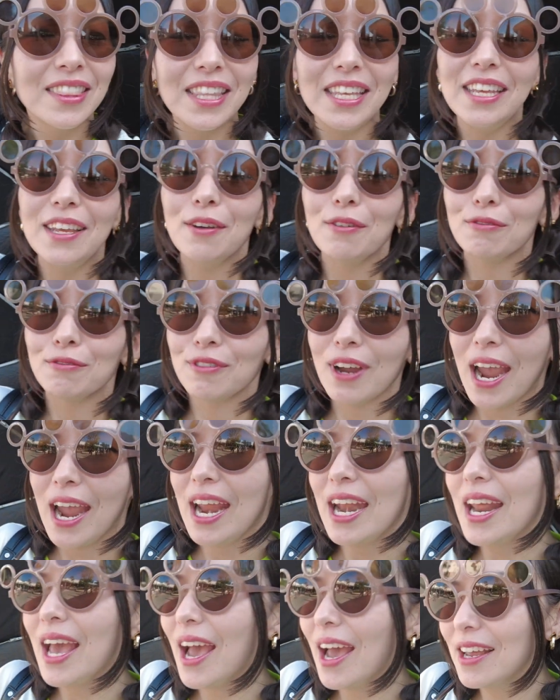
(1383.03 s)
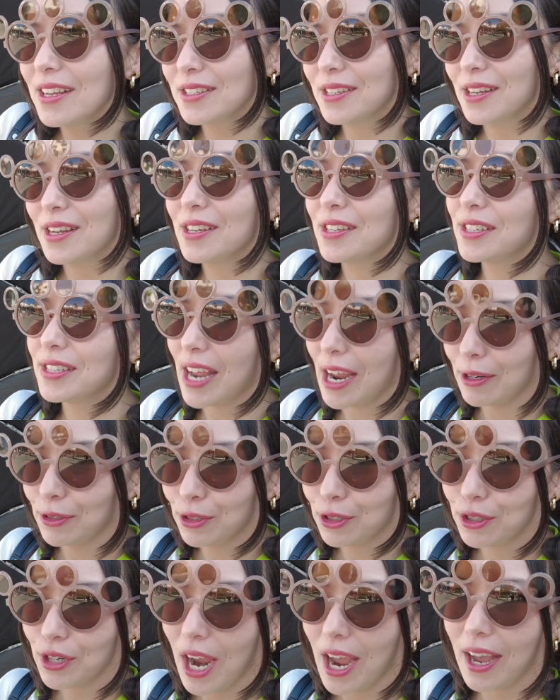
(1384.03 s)
The ride has a
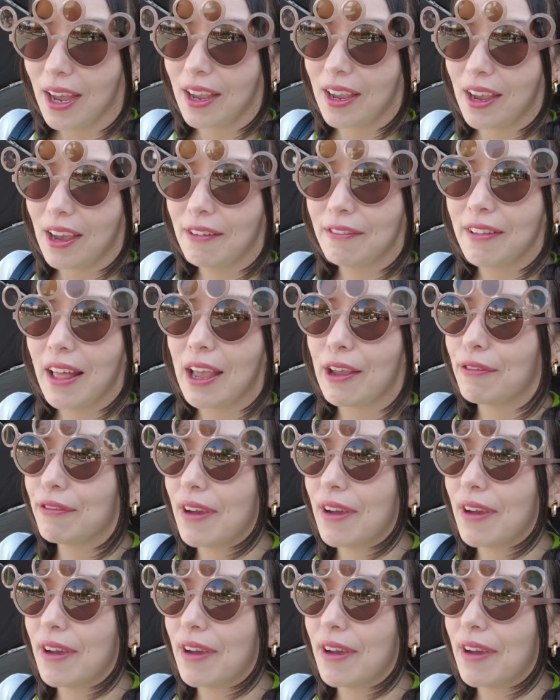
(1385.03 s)
soundtrack of like